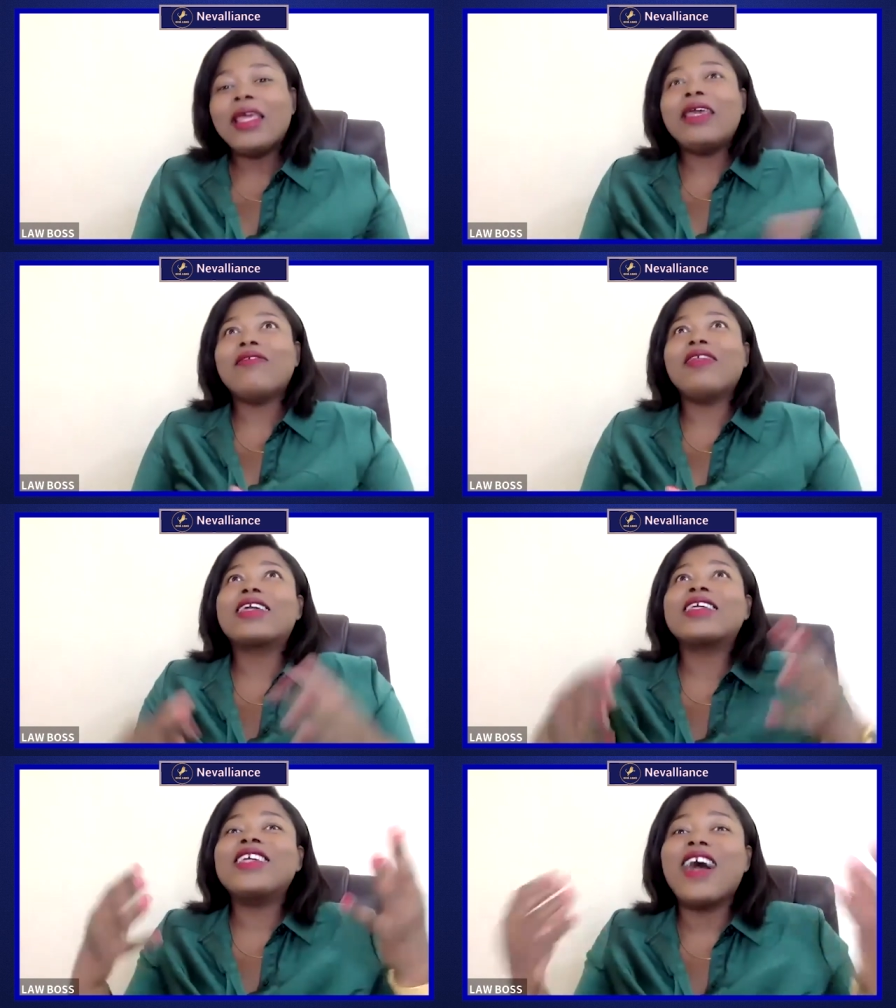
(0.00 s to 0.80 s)
if
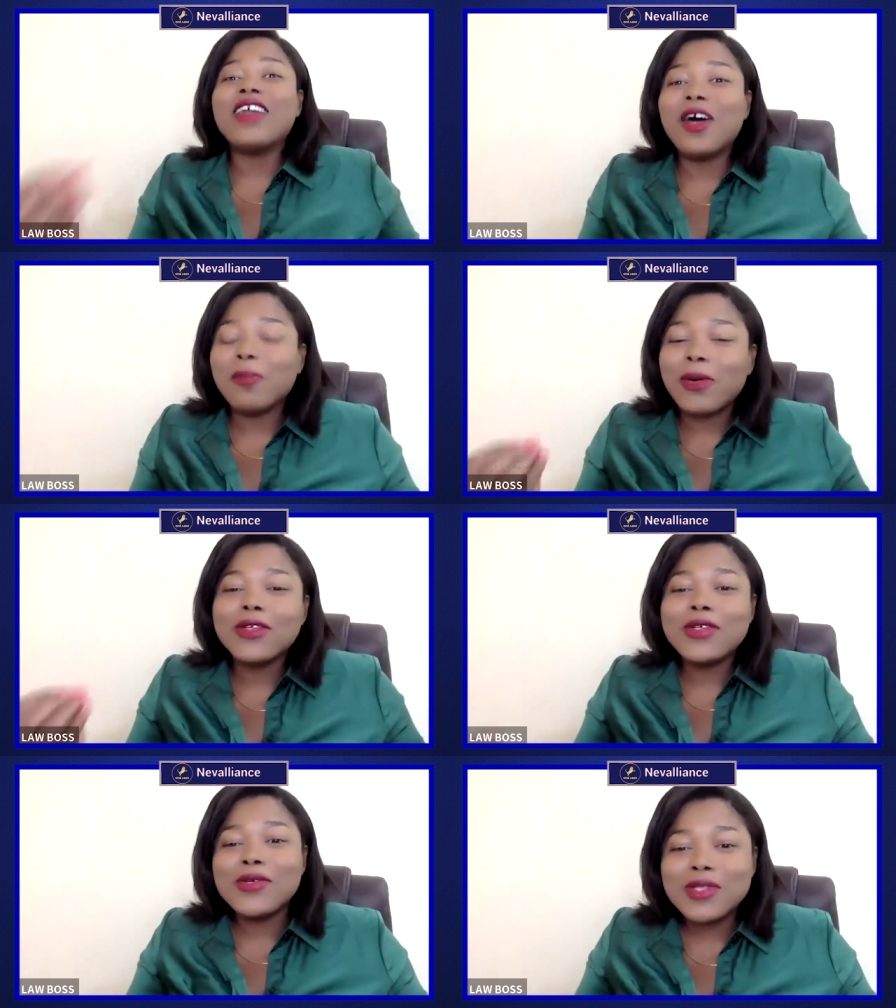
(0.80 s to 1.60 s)
they cannot
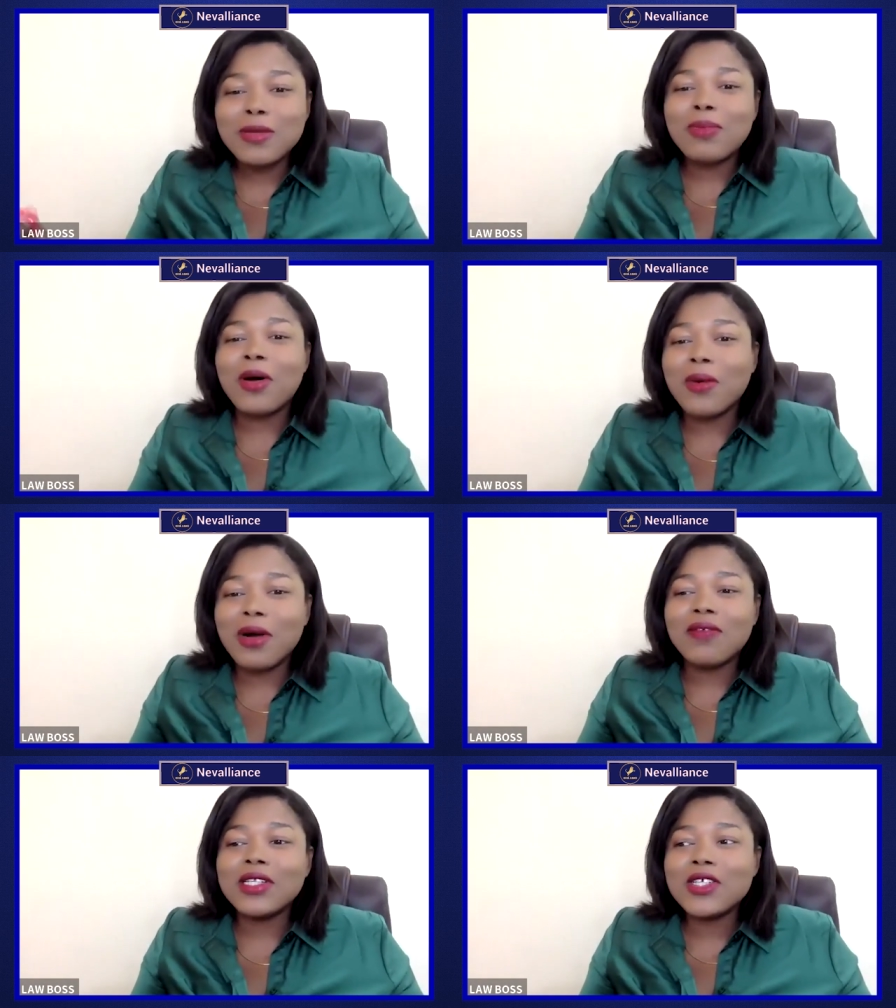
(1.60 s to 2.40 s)
produce the power
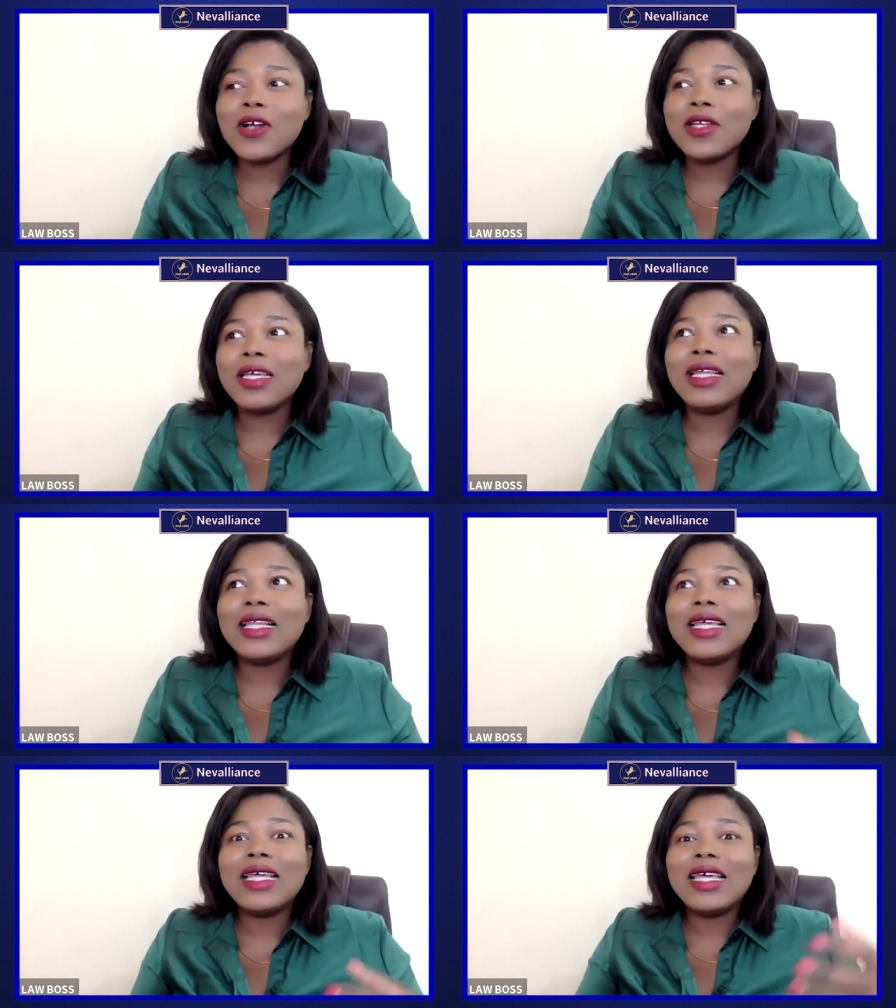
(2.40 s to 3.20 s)
of
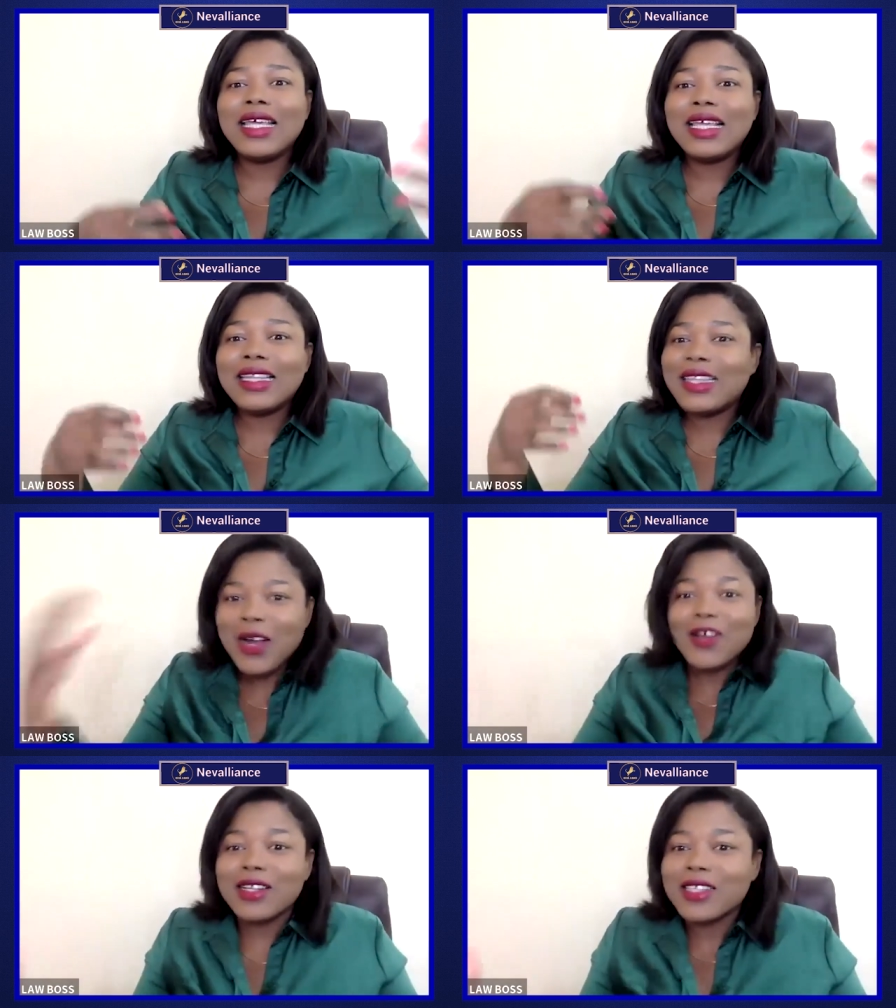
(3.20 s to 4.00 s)
attorney,
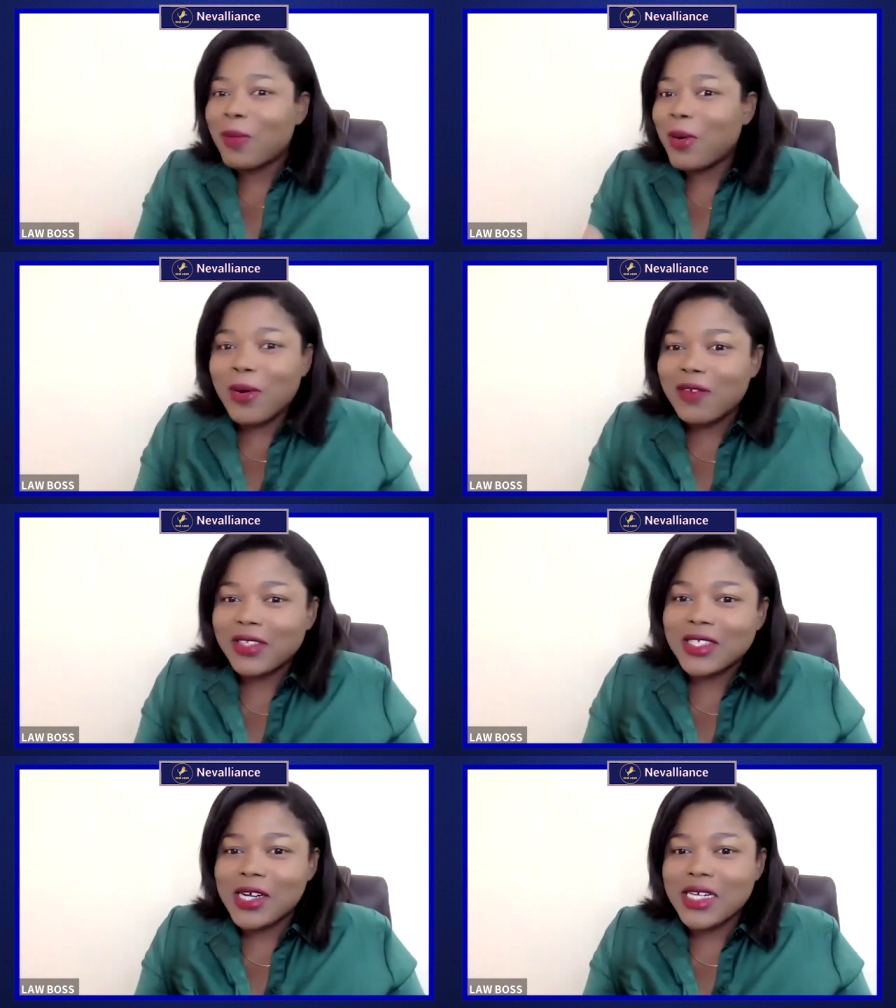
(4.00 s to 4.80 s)
they're not a power
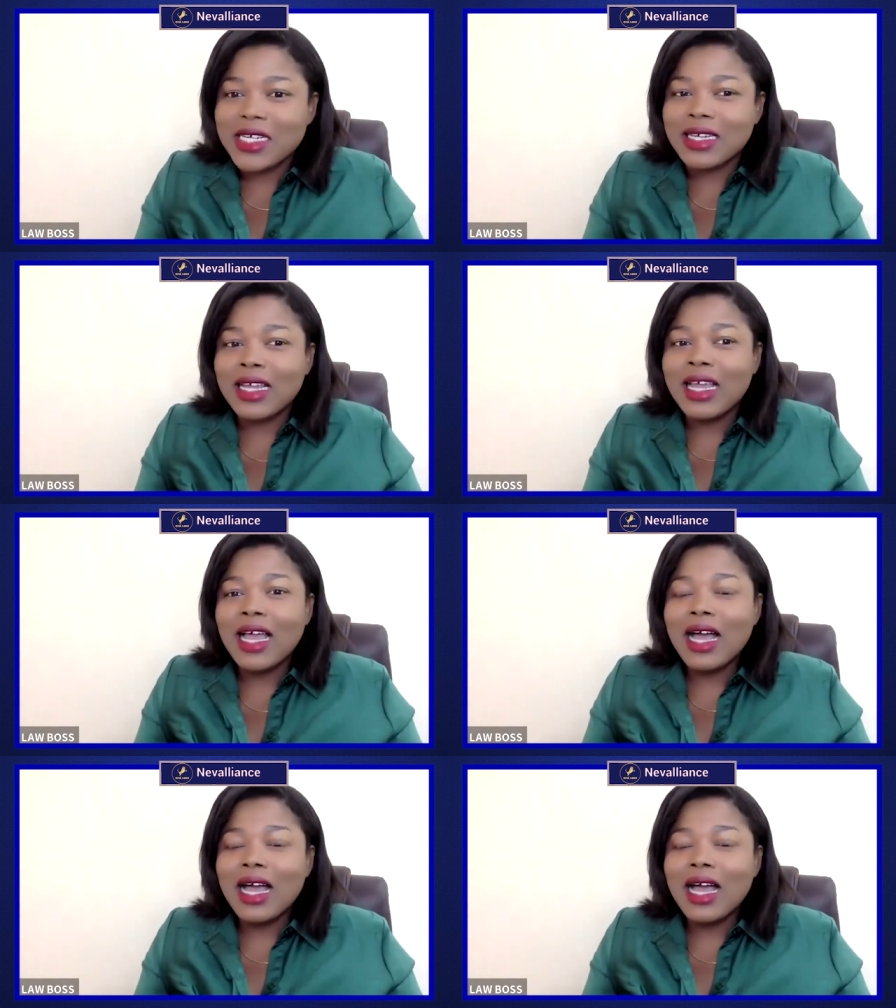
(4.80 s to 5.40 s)
of attorney.